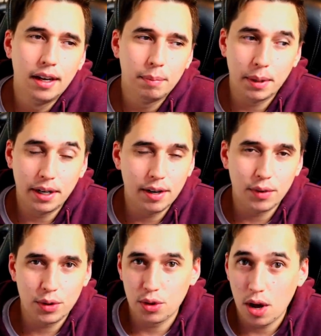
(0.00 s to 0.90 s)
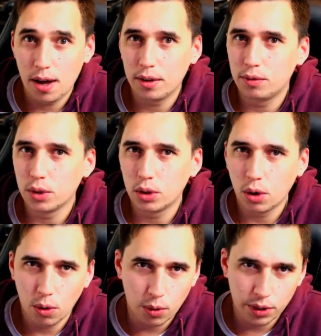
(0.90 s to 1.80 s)
but I never thought of
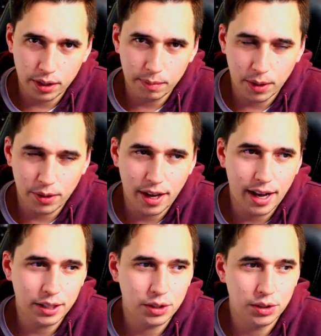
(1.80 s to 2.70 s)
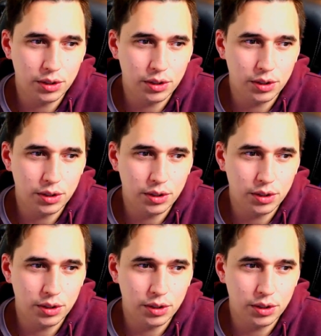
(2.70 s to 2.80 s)
recording my reactions